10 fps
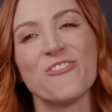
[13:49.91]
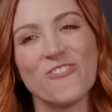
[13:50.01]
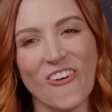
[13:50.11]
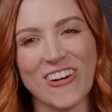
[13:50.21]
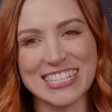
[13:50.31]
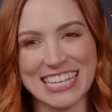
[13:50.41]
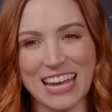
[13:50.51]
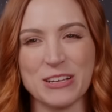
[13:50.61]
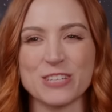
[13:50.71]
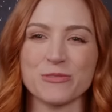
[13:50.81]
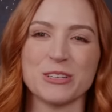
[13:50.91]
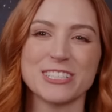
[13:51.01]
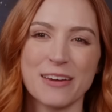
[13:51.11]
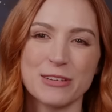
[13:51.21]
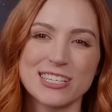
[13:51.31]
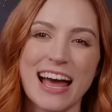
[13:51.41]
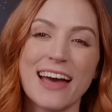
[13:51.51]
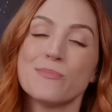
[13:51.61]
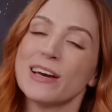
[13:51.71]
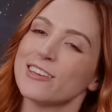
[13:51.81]
4 damage from your damage
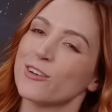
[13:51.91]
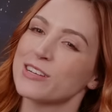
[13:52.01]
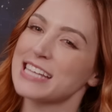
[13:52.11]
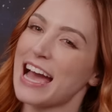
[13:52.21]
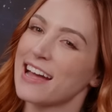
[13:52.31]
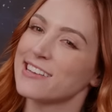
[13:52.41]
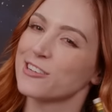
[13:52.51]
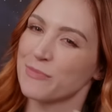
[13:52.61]
die, but you don't get to add your